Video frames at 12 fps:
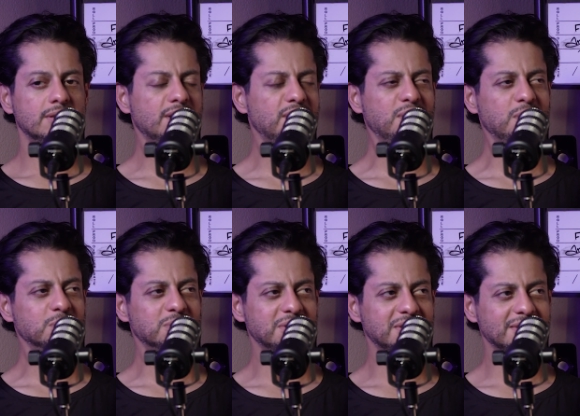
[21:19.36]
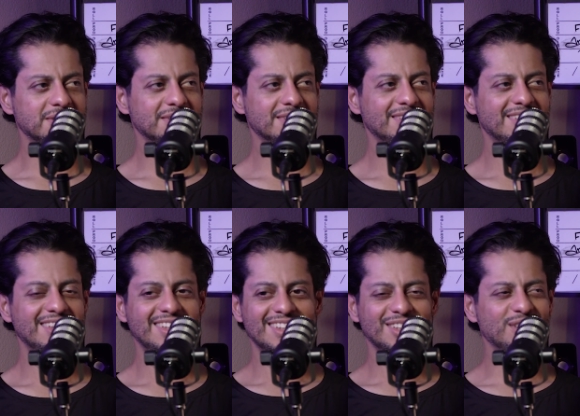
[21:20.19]
"Oh, I'm good."
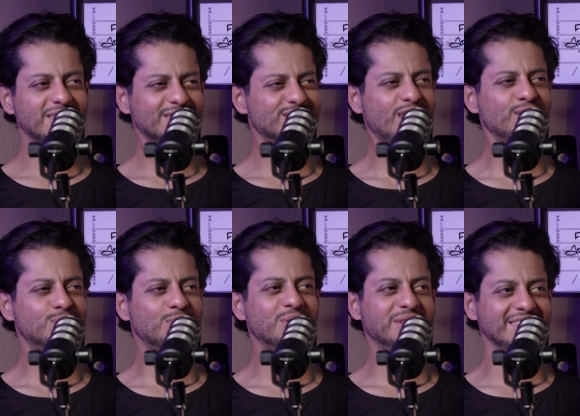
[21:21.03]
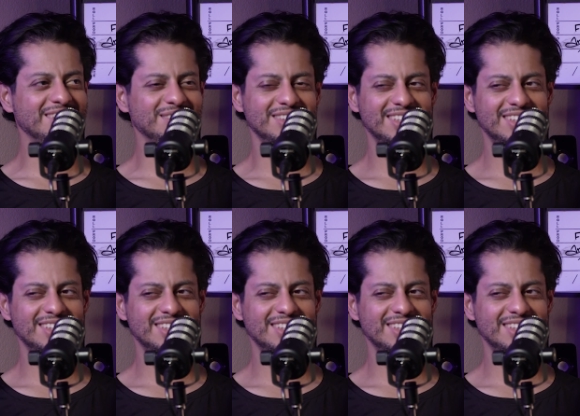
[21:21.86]
I like soft spoken, and I was like,